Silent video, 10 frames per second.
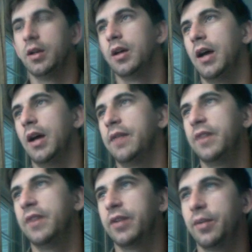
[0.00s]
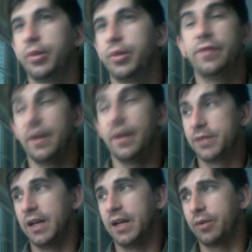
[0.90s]
I've now got prefabs
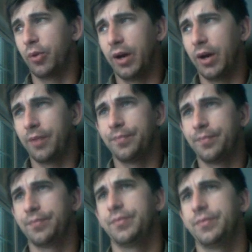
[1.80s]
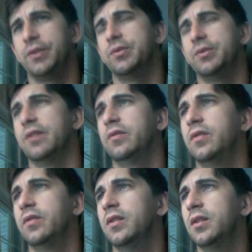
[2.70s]
that I require use of.
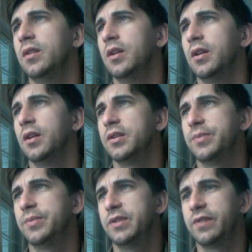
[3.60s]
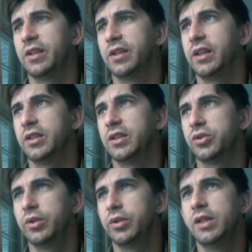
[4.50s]
Specifically, this
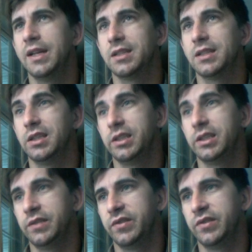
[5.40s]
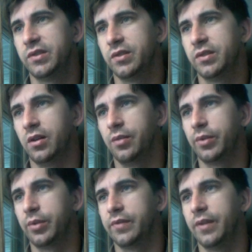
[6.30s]
tree and its leaves are a
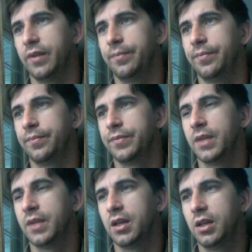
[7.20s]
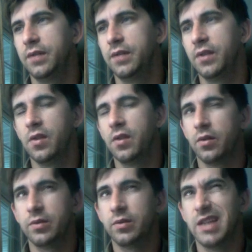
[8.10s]
prefab. Even
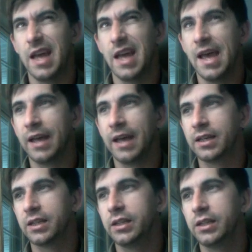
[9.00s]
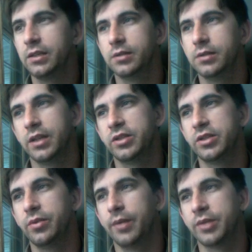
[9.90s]
though technically it's
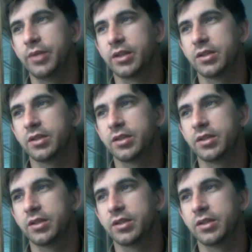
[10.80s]
two objects,